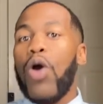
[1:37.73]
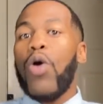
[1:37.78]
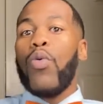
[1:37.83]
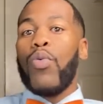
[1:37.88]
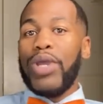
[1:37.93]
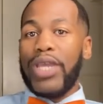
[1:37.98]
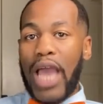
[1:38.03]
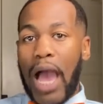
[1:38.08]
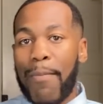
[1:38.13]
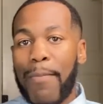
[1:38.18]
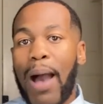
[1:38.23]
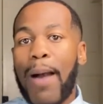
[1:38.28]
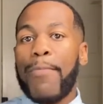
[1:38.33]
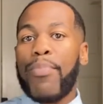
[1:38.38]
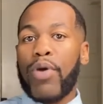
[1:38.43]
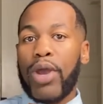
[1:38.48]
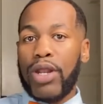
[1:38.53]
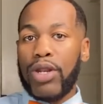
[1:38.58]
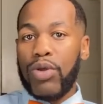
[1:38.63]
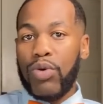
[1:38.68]
we got my
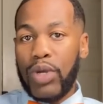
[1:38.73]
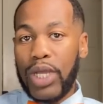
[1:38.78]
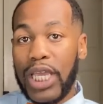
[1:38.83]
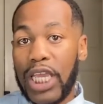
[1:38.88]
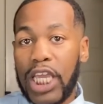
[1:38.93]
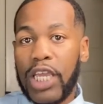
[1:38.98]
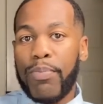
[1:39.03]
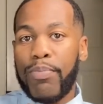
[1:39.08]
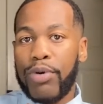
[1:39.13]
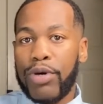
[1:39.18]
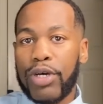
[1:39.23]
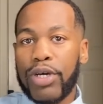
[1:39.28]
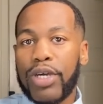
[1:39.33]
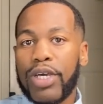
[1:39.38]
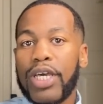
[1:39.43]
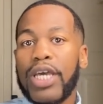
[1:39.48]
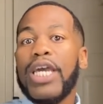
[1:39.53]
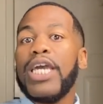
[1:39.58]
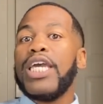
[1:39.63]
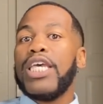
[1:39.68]
brand new ebook.
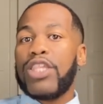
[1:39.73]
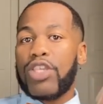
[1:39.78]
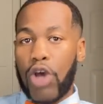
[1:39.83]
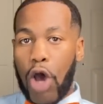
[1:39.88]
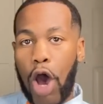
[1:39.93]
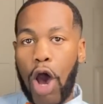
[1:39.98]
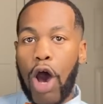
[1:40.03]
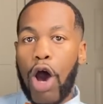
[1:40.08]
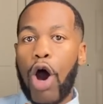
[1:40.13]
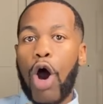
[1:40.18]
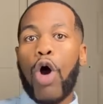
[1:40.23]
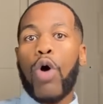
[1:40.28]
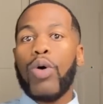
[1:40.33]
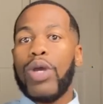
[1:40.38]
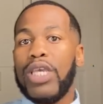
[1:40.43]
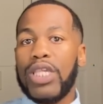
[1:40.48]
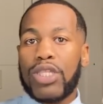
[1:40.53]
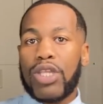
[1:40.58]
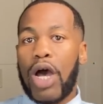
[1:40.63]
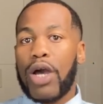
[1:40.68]
It's called Oh
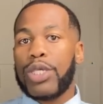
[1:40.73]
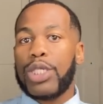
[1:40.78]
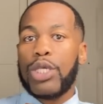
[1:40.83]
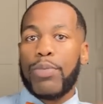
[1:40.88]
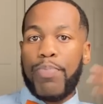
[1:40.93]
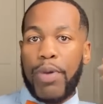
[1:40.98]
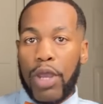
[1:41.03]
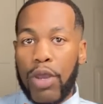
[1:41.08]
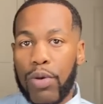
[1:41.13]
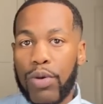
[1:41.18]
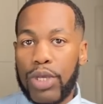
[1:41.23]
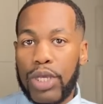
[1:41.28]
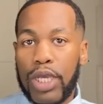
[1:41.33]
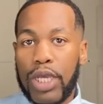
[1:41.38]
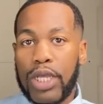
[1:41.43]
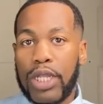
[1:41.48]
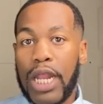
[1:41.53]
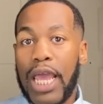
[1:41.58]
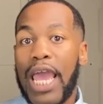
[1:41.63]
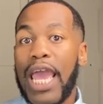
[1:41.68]
He's Toxic
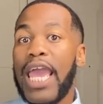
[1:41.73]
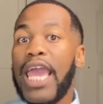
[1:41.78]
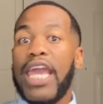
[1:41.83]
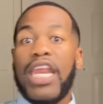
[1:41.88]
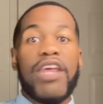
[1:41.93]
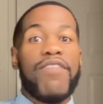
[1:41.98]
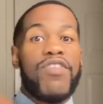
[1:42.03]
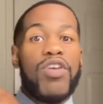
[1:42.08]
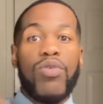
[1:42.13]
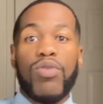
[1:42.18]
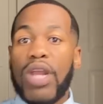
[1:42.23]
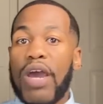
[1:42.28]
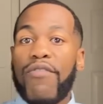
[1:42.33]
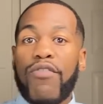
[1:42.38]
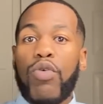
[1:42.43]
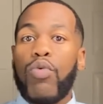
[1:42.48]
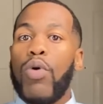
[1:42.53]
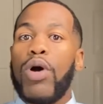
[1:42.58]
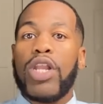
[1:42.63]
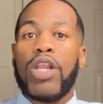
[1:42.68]
Period. And if you never
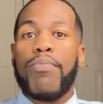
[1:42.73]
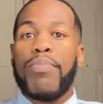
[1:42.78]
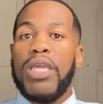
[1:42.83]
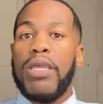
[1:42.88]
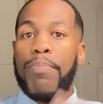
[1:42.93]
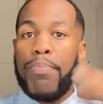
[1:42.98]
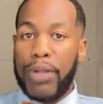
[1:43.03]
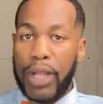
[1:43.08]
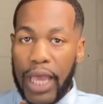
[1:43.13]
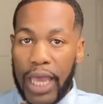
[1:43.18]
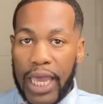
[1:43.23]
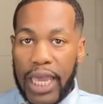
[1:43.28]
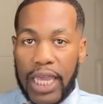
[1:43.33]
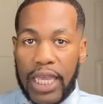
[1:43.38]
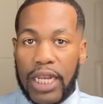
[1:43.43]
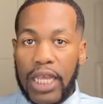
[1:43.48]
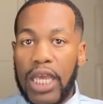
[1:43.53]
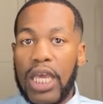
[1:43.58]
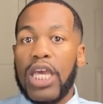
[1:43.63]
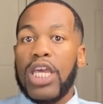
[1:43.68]
want to be
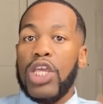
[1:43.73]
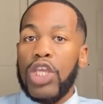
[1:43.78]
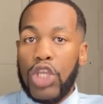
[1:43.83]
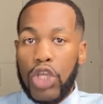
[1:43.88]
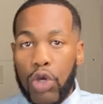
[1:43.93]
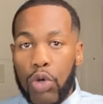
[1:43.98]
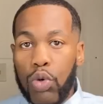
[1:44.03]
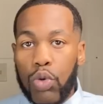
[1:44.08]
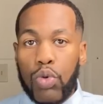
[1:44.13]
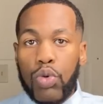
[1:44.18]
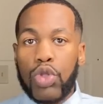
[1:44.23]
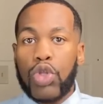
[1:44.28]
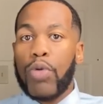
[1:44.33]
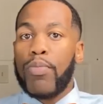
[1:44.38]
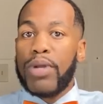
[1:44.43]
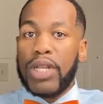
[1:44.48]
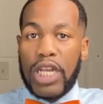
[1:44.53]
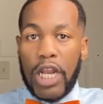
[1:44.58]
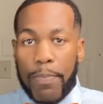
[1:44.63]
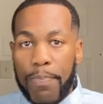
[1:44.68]
played, used, or
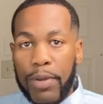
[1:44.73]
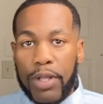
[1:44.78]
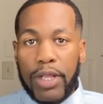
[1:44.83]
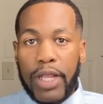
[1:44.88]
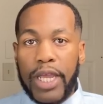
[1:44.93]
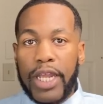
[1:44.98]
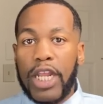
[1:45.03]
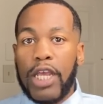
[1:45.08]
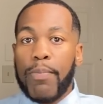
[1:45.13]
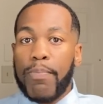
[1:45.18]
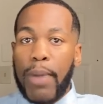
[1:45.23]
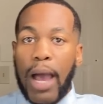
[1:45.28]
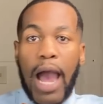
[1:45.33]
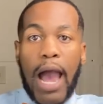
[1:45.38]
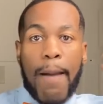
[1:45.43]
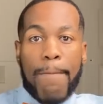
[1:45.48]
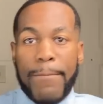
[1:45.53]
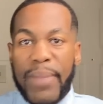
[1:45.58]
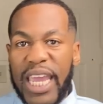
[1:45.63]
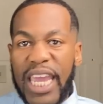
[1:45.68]
manipulated
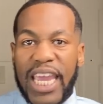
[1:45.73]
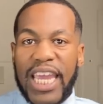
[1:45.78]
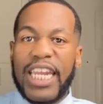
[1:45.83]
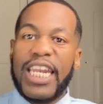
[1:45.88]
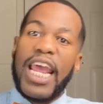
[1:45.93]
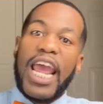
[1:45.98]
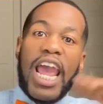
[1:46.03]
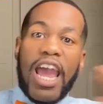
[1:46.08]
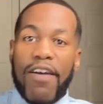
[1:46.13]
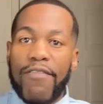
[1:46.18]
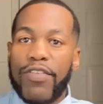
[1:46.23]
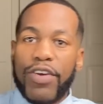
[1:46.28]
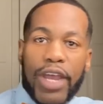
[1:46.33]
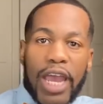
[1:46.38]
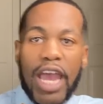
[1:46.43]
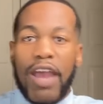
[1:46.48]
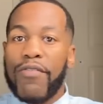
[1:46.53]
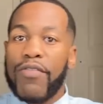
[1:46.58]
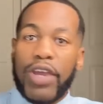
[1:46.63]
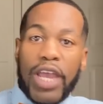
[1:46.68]
by men ever,
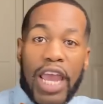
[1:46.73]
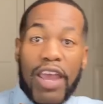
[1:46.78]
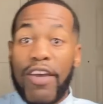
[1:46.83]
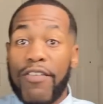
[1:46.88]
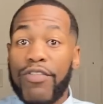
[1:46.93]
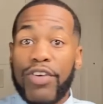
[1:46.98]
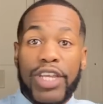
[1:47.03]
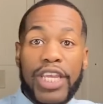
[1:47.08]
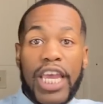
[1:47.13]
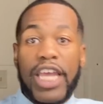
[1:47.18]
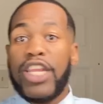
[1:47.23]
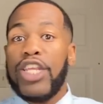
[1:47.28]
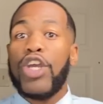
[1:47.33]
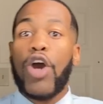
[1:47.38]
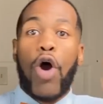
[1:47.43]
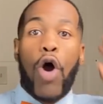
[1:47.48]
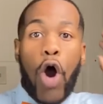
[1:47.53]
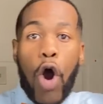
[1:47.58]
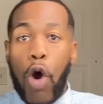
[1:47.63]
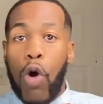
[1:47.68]
ever, ever again
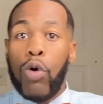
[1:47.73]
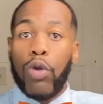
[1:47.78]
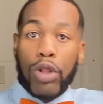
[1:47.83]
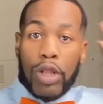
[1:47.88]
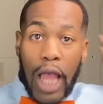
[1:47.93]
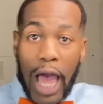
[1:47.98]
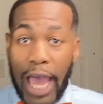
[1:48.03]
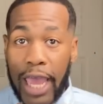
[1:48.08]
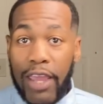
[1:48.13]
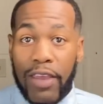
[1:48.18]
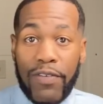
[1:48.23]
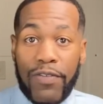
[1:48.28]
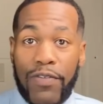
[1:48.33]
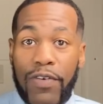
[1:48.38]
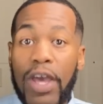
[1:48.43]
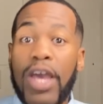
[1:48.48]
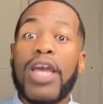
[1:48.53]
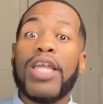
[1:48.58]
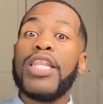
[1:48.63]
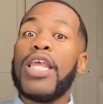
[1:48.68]
your whole life,
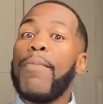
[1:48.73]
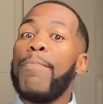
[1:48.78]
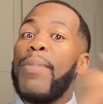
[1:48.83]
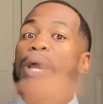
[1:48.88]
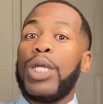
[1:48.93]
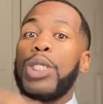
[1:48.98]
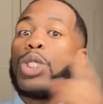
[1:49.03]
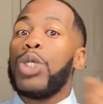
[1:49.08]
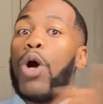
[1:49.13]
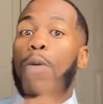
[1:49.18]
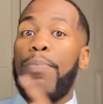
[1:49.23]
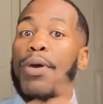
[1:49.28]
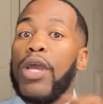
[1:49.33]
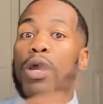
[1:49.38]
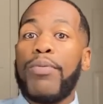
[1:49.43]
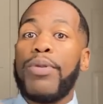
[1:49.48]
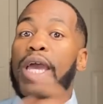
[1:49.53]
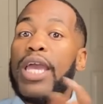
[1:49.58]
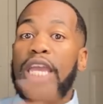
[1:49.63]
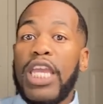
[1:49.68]
then make sure you pick
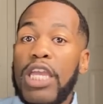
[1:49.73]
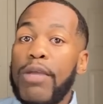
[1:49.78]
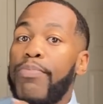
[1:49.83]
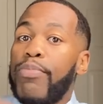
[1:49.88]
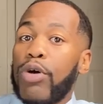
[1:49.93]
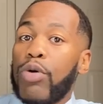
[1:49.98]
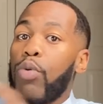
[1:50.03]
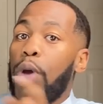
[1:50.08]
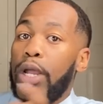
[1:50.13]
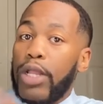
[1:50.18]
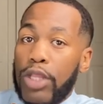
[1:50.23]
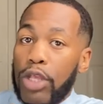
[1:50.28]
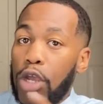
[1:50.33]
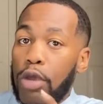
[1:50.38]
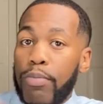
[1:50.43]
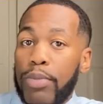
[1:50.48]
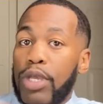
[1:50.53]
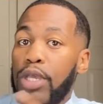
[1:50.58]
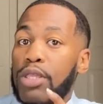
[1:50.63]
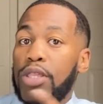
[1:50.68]
up that ebook right there
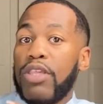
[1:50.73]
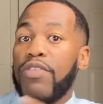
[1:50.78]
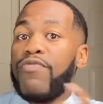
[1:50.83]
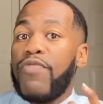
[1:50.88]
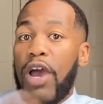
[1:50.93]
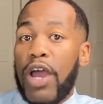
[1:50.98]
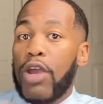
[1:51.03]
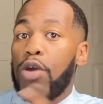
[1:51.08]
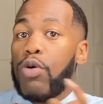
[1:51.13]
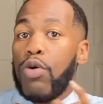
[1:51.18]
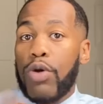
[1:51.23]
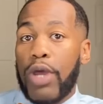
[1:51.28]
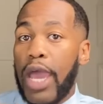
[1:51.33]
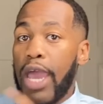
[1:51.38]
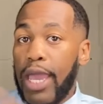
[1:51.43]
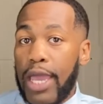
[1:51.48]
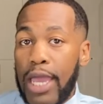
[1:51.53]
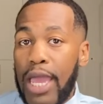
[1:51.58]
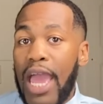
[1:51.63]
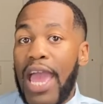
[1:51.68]
because it's fire,
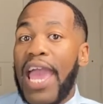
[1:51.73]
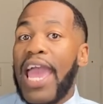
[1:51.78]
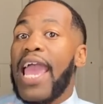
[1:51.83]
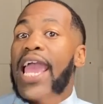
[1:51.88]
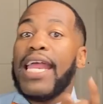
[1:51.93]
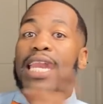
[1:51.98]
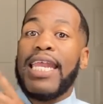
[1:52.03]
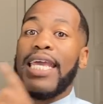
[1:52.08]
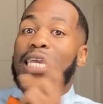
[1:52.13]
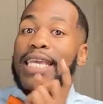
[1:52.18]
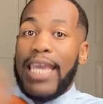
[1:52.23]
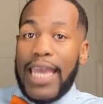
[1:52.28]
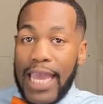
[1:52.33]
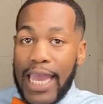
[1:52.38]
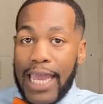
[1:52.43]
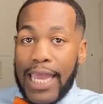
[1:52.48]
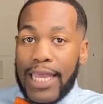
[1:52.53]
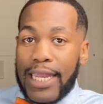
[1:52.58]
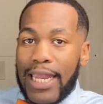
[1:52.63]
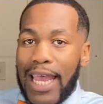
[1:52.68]
okay? And
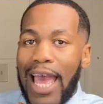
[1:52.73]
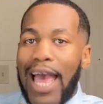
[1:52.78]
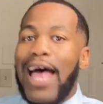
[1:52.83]
again,